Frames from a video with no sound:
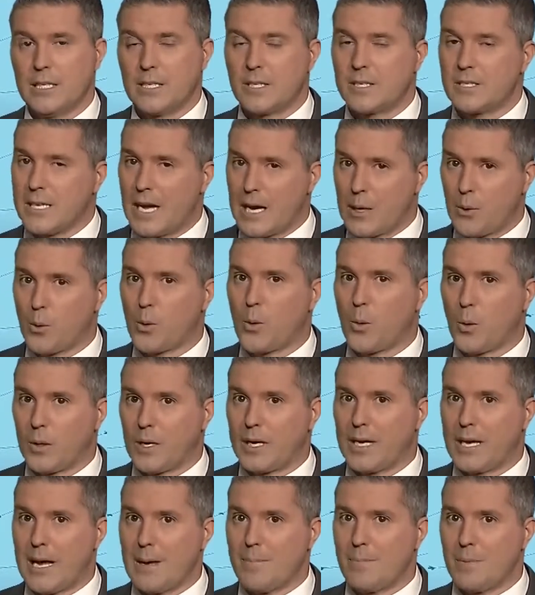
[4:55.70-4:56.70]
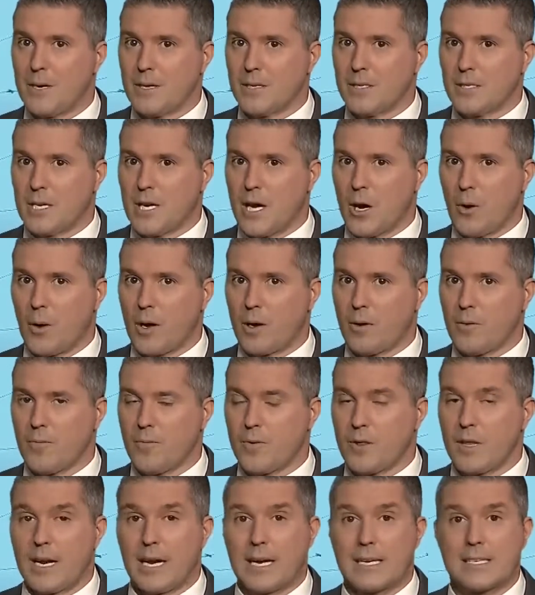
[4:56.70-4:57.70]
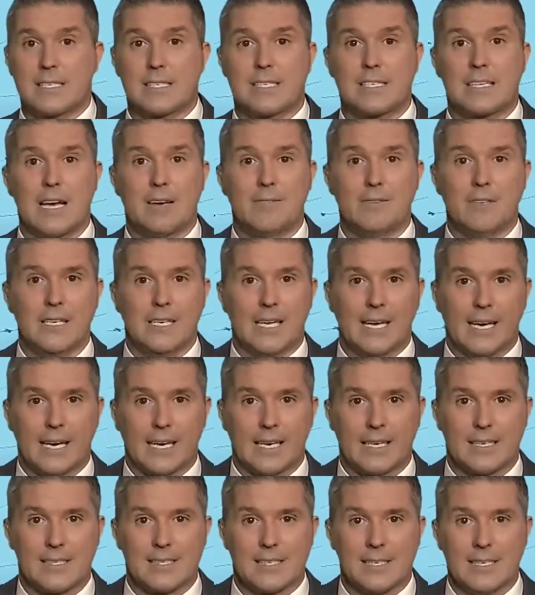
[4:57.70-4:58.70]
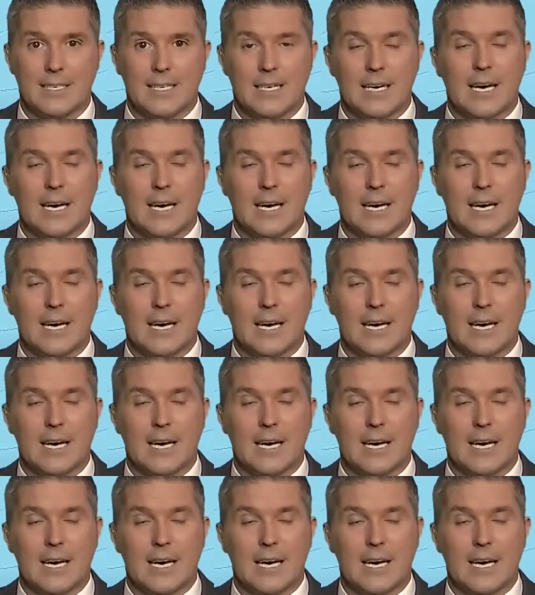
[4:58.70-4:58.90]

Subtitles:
Looks like we're going to keep this going for the next 7 days.